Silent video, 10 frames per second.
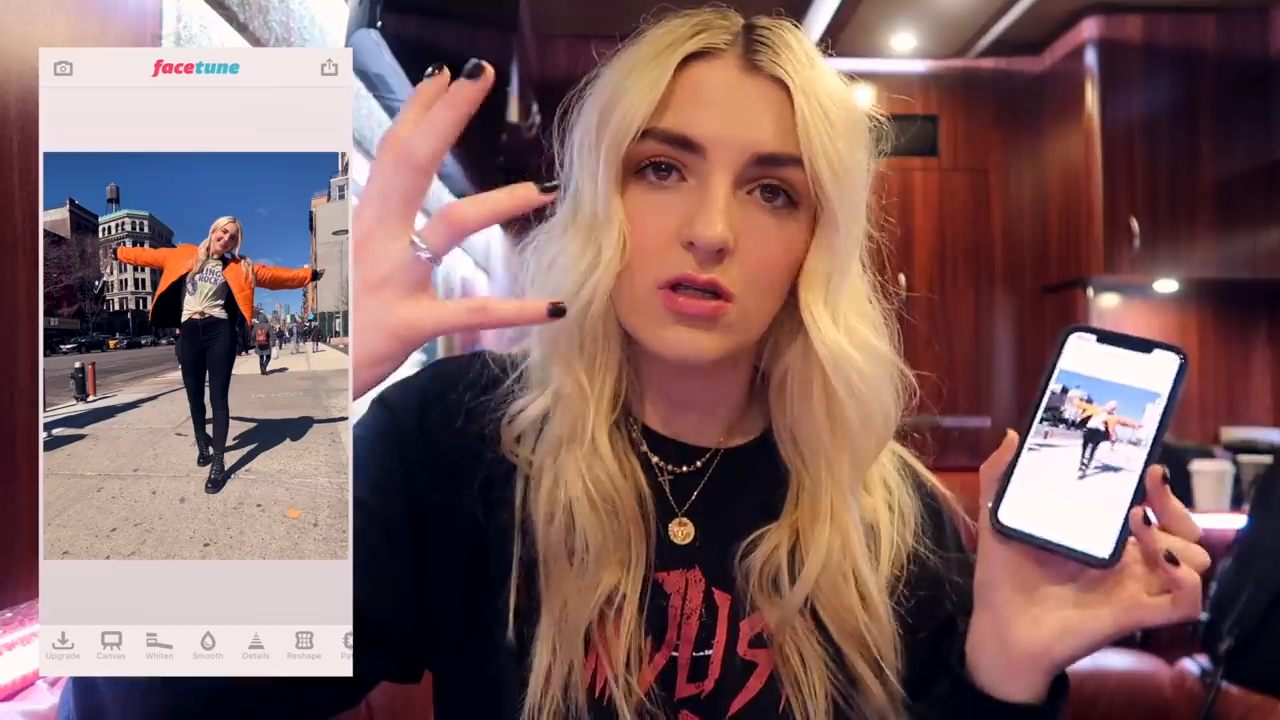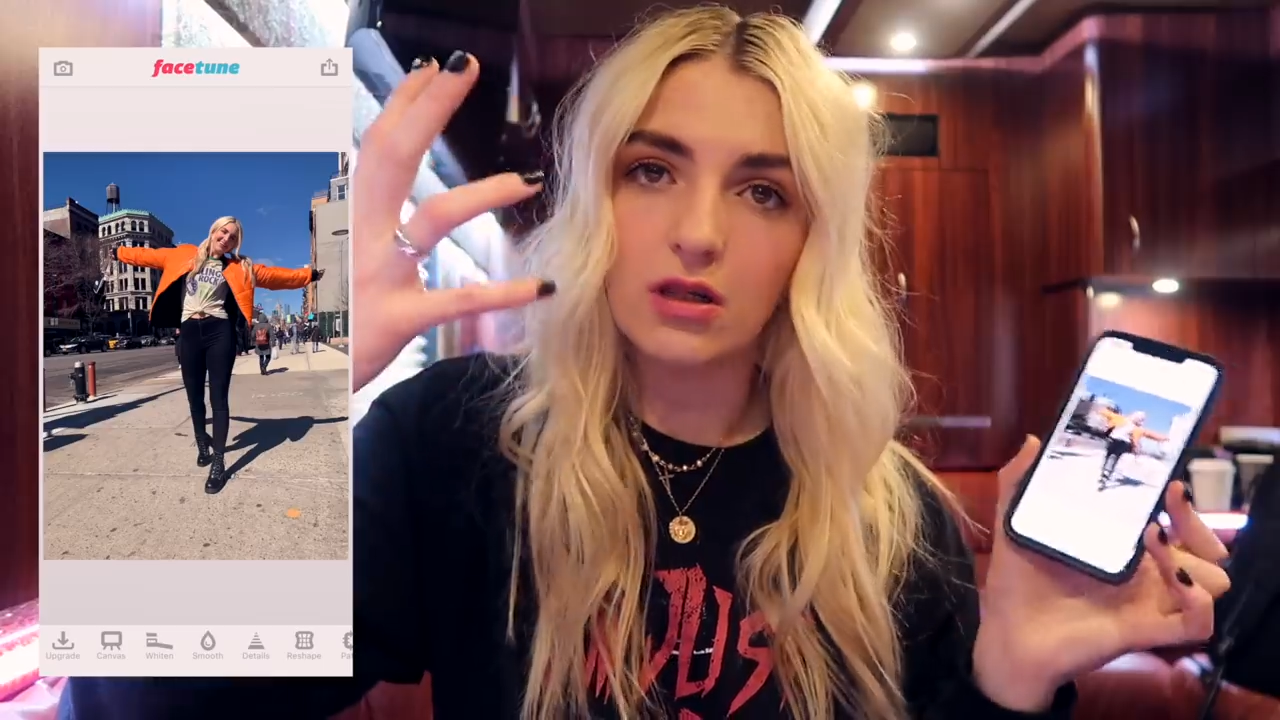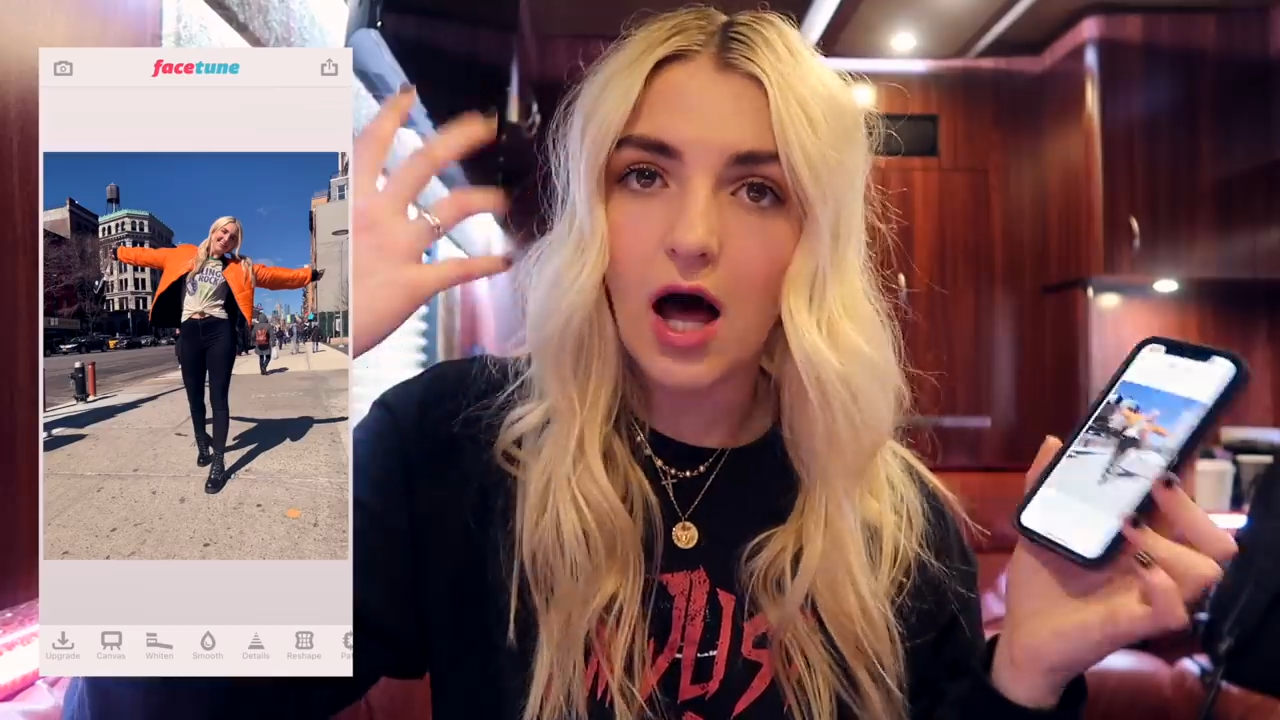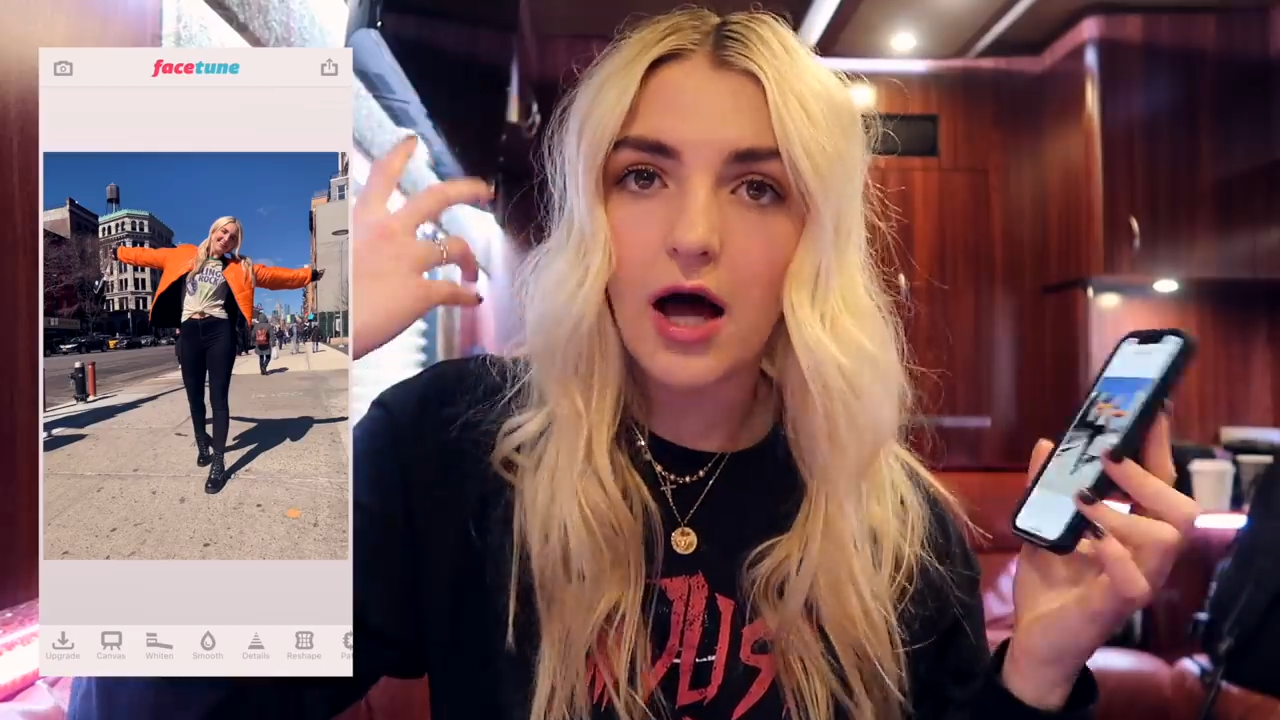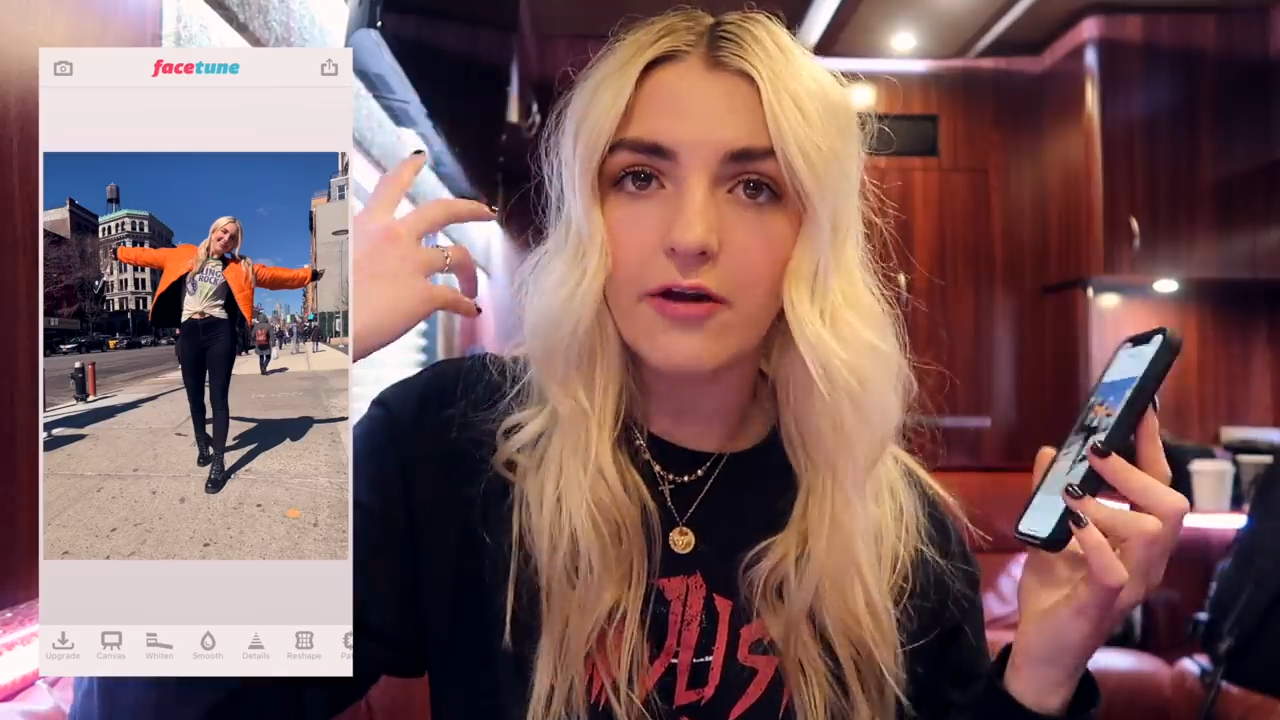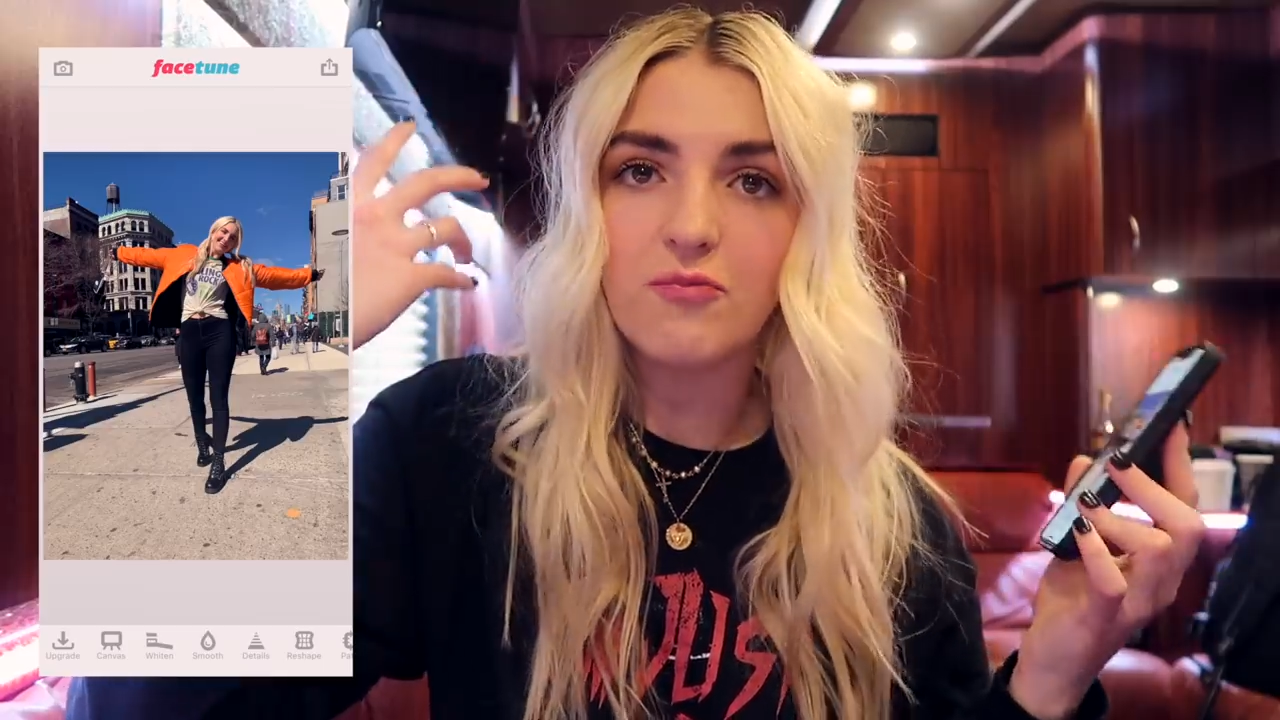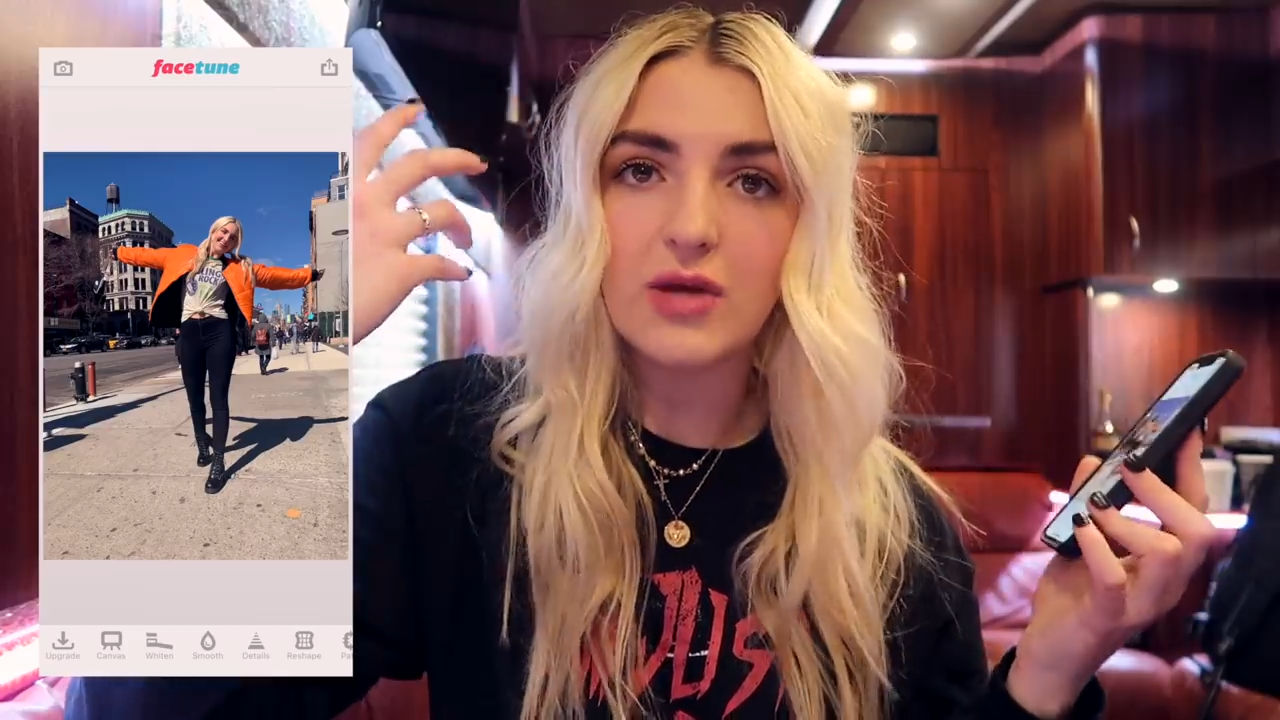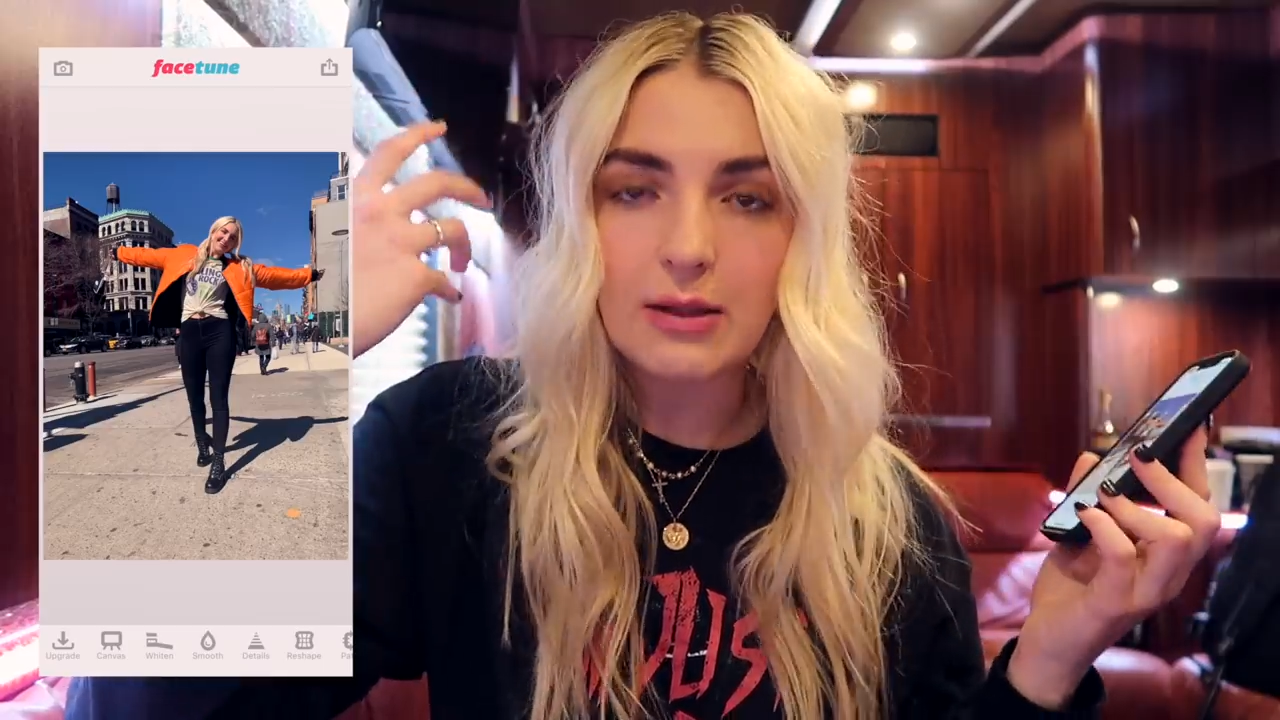a lot of